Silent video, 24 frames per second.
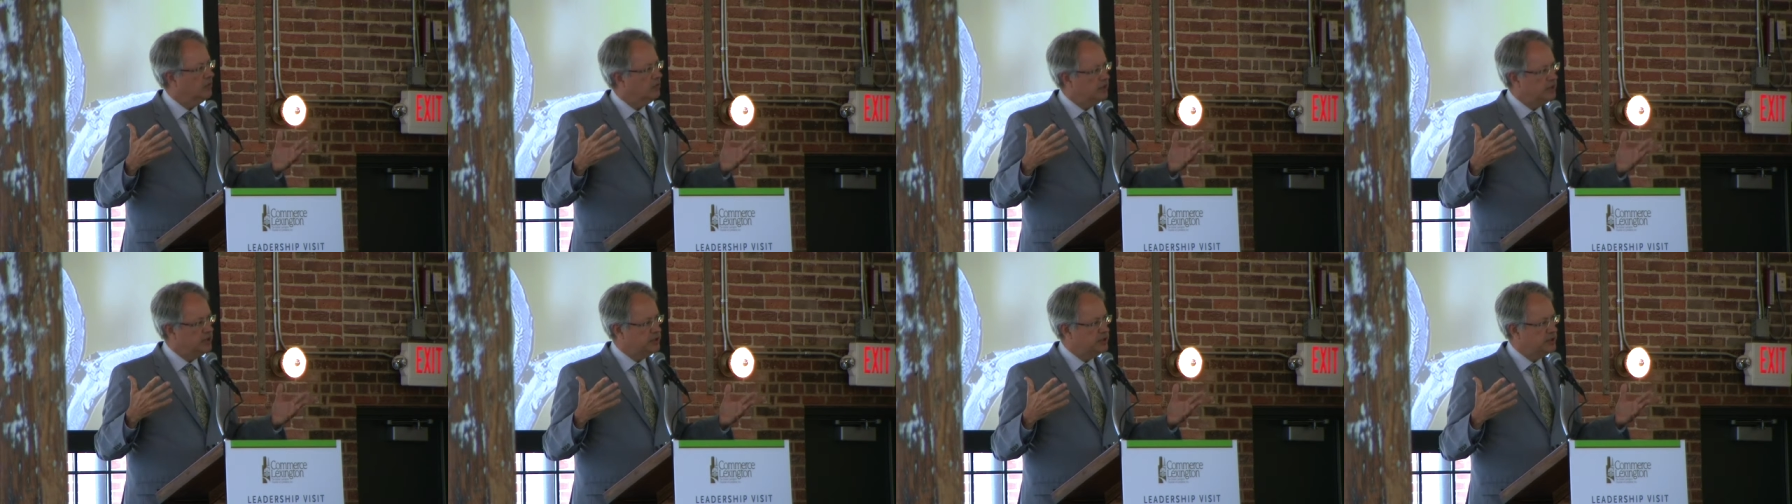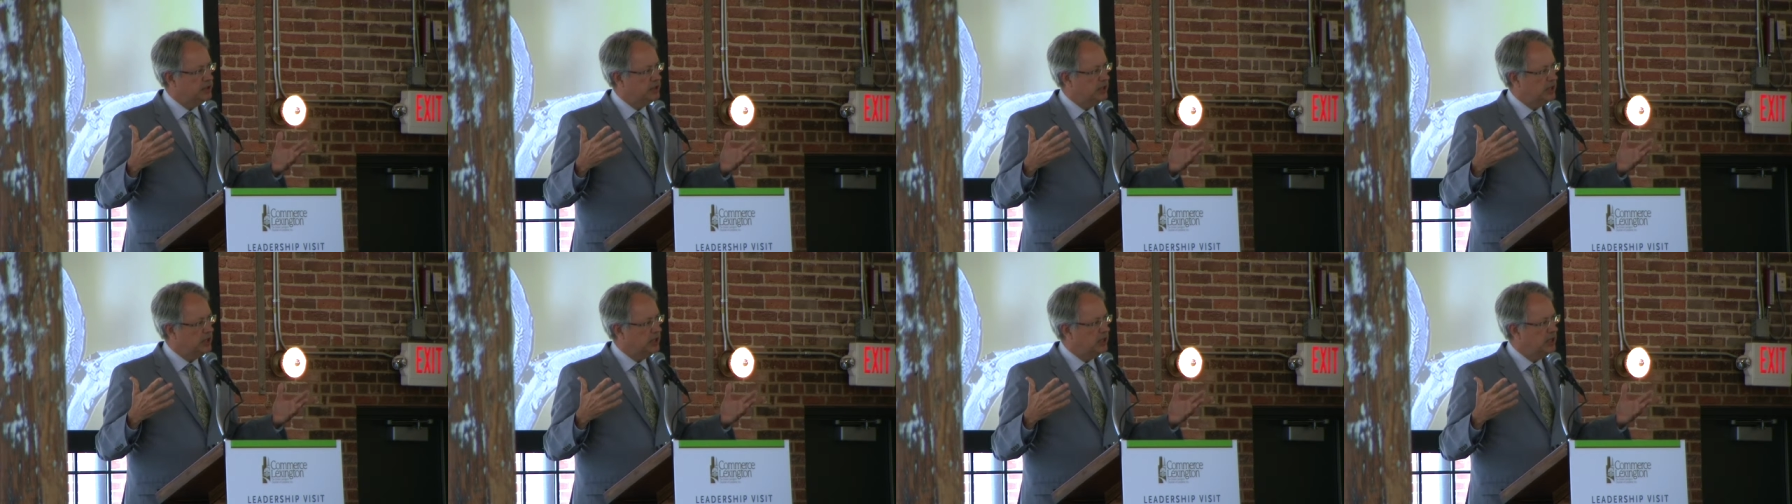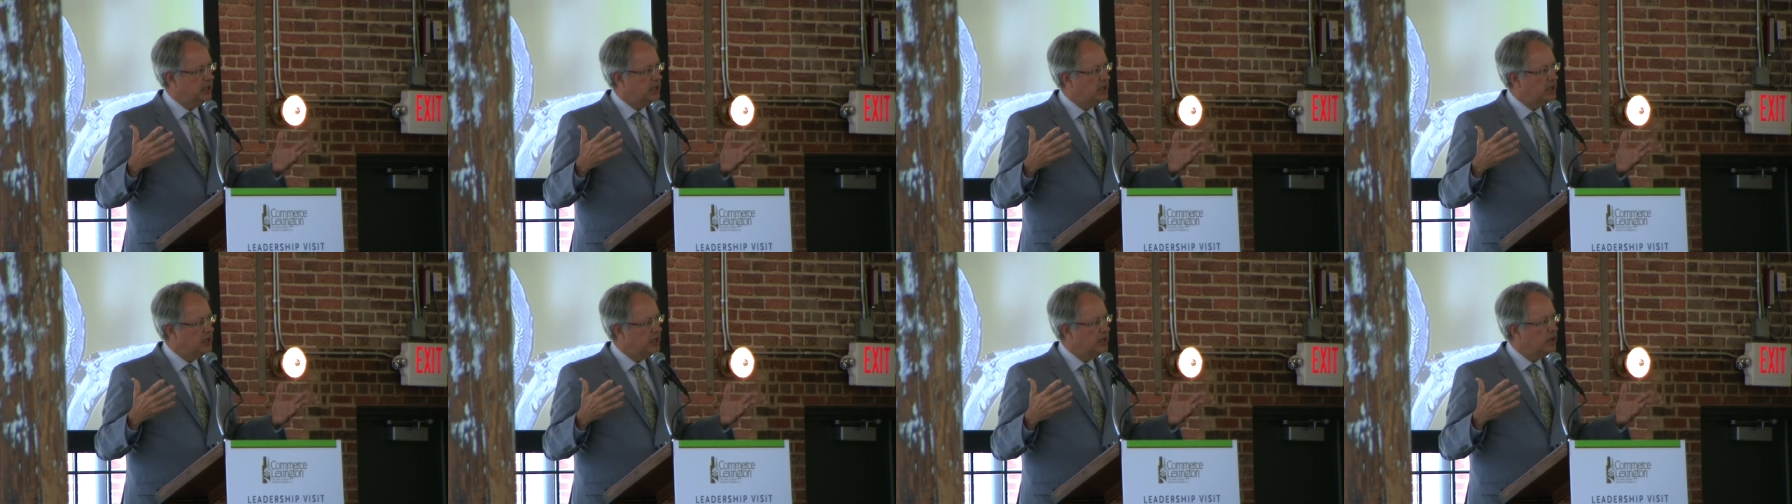originally,
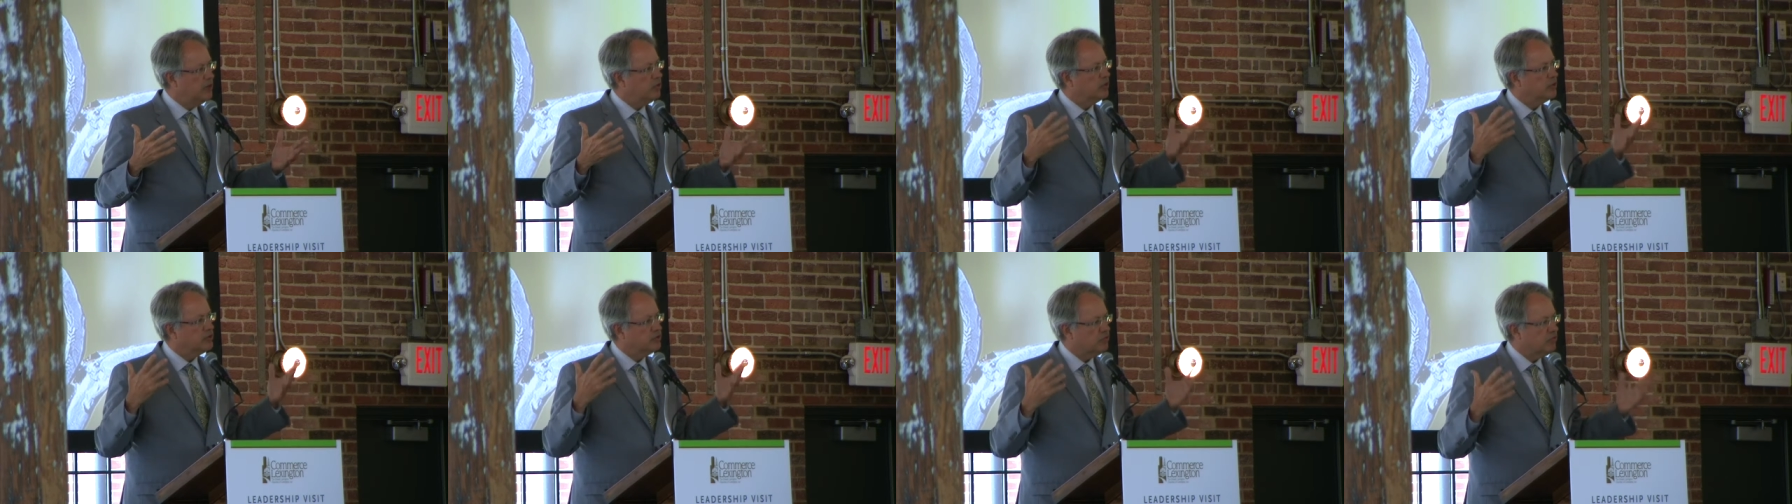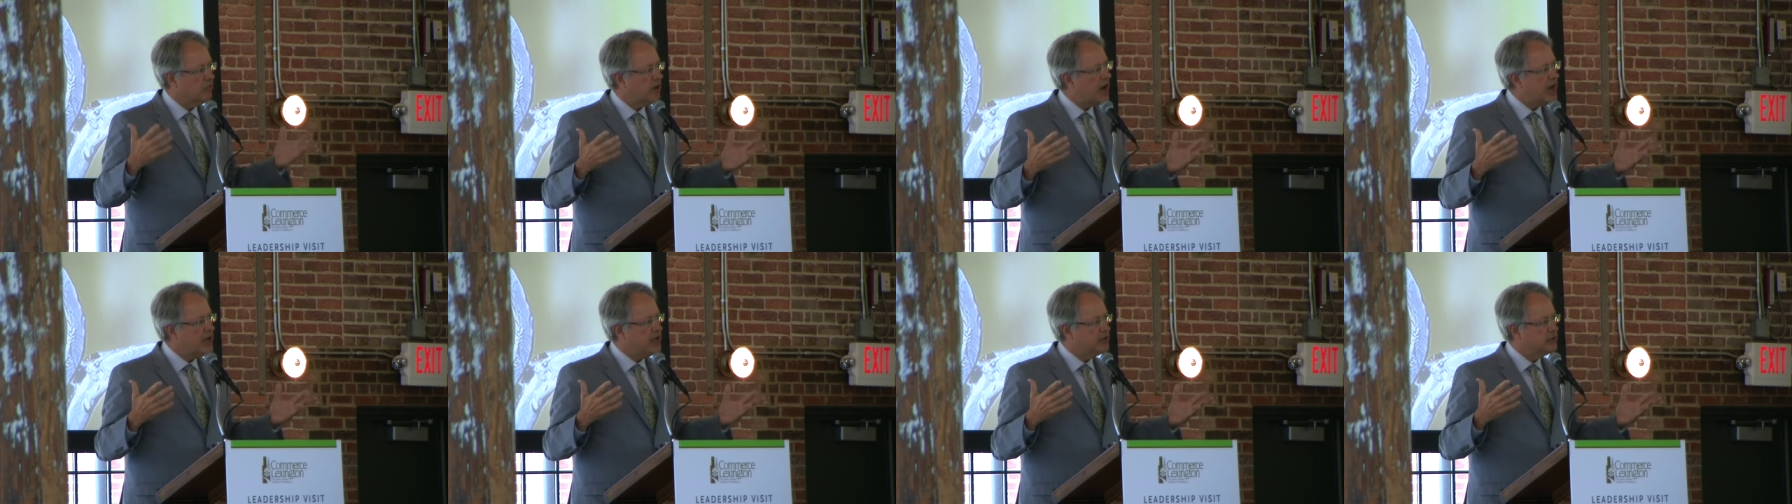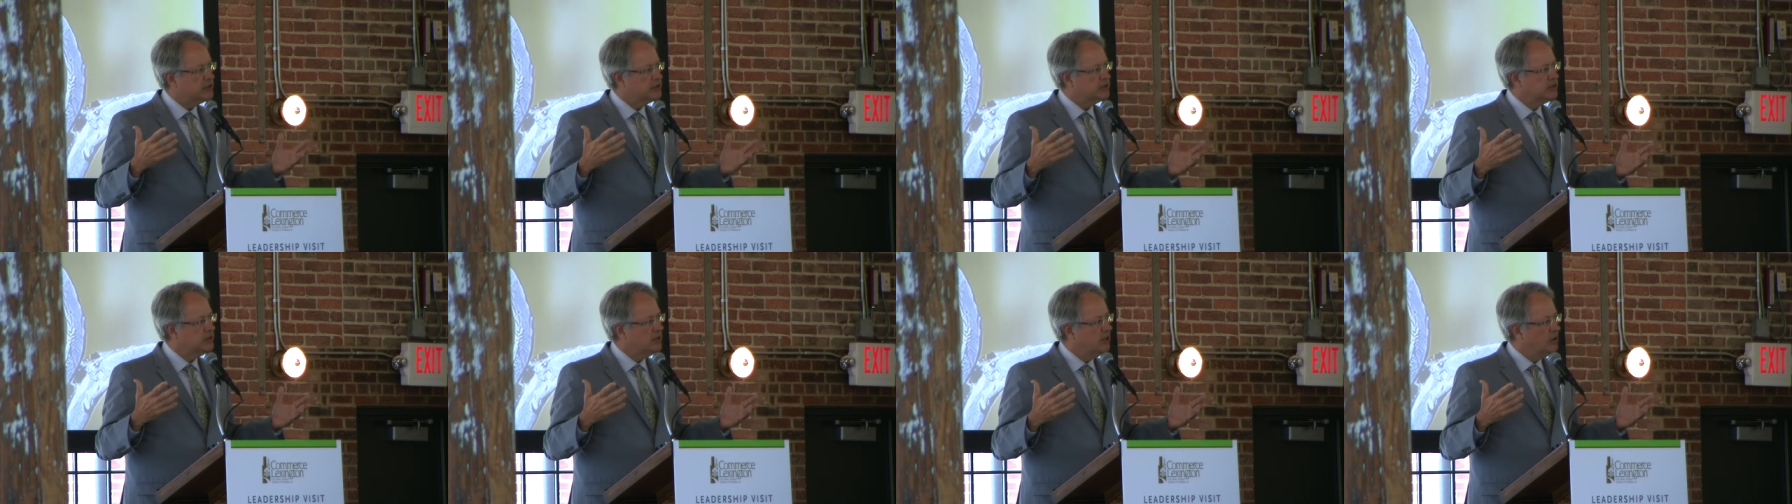it was
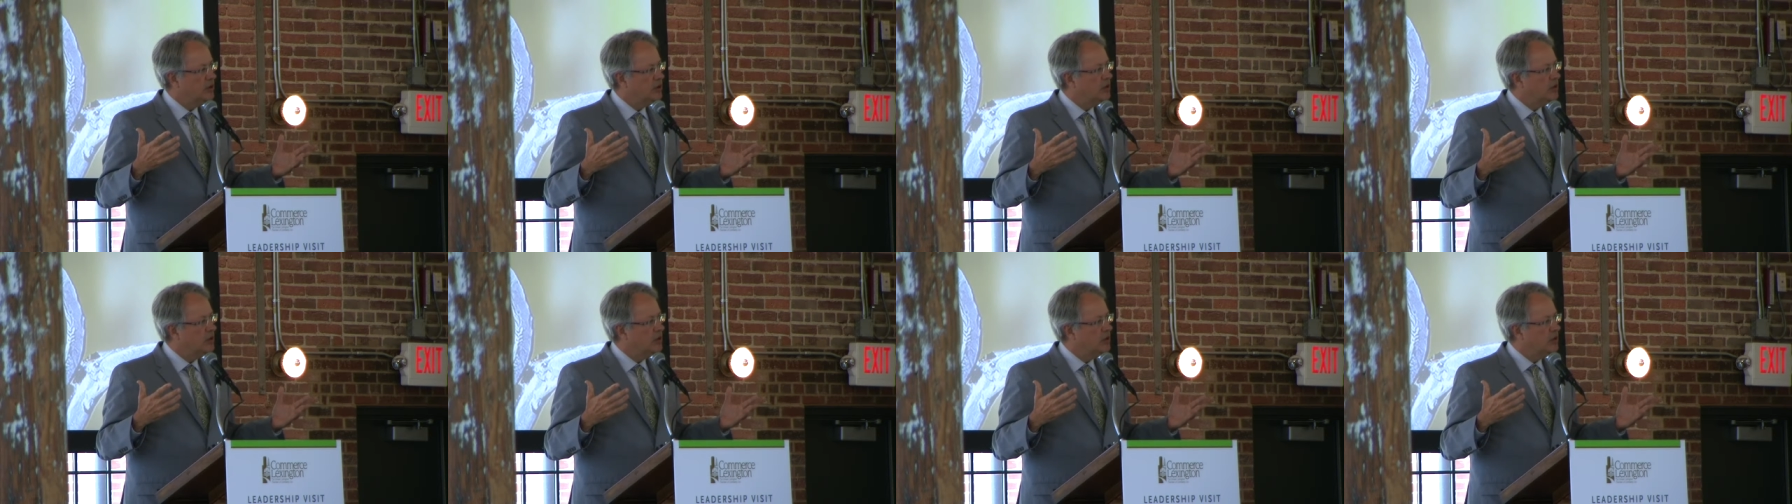rice.